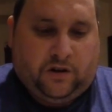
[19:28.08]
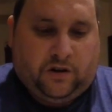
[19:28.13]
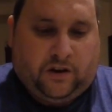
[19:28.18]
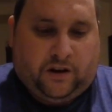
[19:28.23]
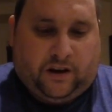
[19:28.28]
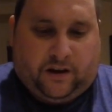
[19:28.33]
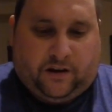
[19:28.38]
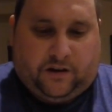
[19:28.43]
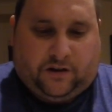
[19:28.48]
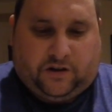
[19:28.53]

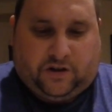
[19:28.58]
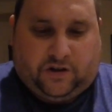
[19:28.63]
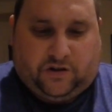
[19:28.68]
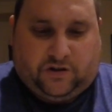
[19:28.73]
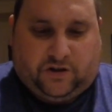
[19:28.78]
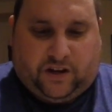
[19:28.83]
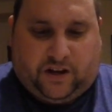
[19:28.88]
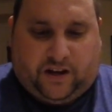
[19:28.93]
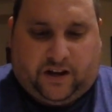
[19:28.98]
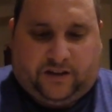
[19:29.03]
and I
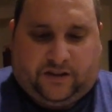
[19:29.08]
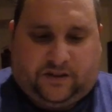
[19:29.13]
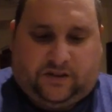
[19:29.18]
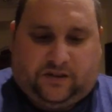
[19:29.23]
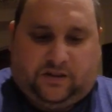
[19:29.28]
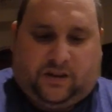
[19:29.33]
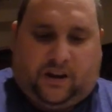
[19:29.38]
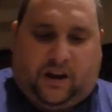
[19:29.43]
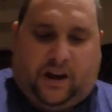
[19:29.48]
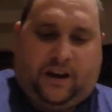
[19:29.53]
showed you
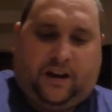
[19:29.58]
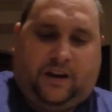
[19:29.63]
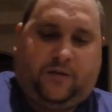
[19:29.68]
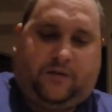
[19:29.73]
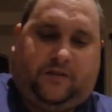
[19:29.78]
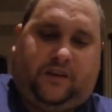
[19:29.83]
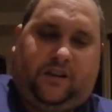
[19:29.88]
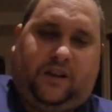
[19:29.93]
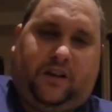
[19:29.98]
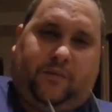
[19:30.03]
guys, I
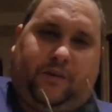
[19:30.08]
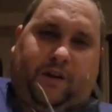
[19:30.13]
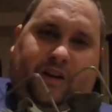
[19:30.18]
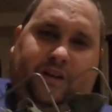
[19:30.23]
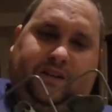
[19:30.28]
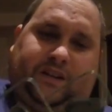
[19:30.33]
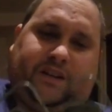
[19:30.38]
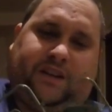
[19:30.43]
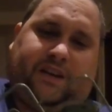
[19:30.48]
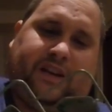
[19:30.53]
could clip
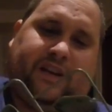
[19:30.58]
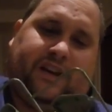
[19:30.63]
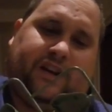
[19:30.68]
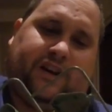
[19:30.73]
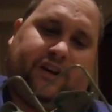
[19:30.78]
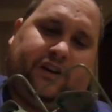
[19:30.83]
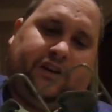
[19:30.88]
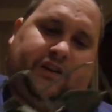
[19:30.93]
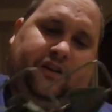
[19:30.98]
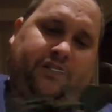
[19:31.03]
onto
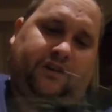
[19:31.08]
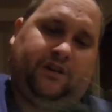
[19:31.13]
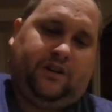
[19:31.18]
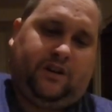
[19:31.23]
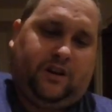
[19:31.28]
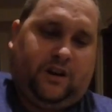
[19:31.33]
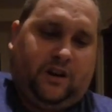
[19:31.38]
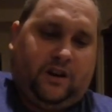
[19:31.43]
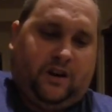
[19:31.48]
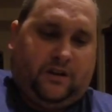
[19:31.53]
here.
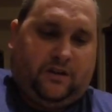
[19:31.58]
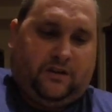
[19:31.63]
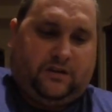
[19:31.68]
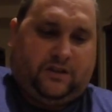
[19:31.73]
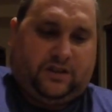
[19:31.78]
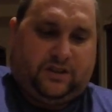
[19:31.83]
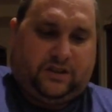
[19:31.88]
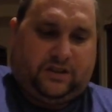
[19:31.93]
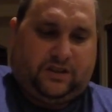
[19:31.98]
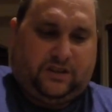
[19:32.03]

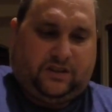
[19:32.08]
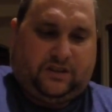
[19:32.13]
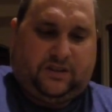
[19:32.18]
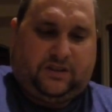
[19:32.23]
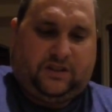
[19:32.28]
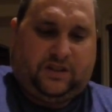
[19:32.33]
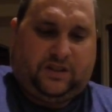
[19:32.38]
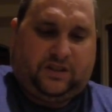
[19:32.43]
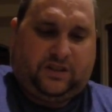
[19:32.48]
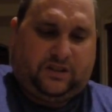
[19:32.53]
It's
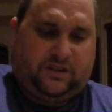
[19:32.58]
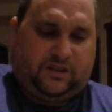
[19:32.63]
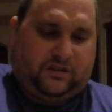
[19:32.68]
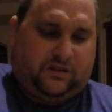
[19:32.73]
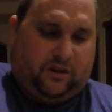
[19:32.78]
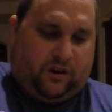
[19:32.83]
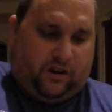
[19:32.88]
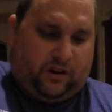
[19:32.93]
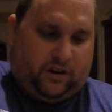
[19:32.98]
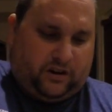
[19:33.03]
just a
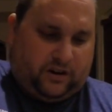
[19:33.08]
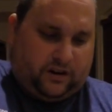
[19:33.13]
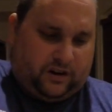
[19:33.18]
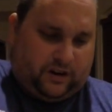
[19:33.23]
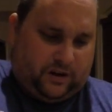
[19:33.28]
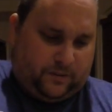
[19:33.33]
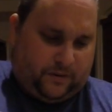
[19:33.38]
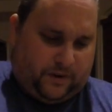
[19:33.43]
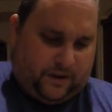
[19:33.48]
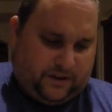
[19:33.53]
little harder to
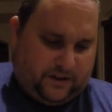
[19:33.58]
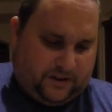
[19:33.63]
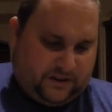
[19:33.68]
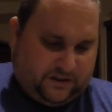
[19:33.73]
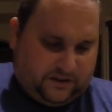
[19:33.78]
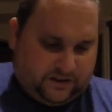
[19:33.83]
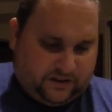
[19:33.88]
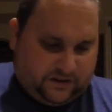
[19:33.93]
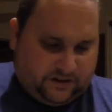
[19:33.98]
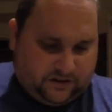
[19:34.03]
clip on
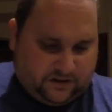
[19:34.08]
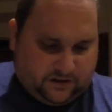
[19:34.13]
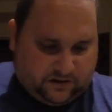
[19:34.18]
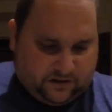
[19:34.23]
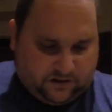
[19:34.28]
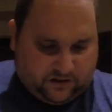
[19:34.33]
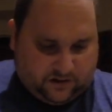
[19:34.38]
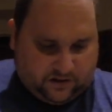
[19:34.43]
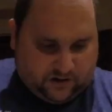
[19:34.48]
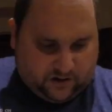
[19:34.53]
these.
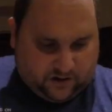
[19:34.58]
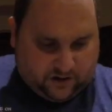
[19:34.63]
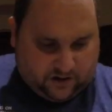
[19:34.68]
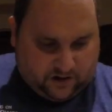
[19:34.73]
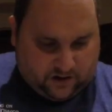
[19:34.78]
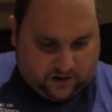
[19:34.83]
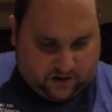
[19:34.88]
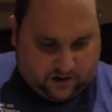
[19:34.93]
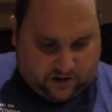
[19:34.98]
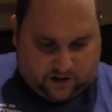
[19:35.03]

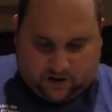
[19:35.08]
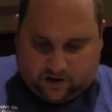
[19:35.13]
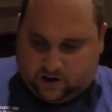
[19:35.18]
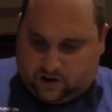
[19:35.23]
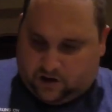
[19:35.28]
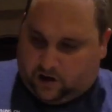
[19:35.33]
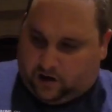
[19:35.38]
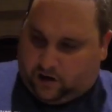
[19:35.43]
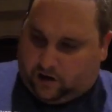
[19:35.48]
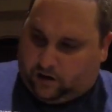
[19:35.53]

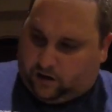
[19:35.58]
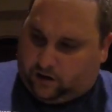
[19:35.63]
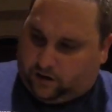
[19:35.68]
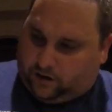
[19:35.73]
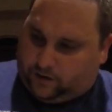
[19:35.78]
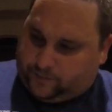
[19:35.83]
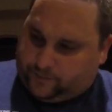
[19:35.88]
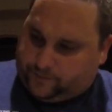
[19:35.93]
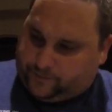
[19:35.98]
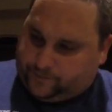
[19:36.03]

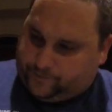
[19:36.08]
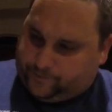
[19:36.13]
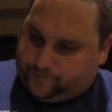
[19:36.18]
I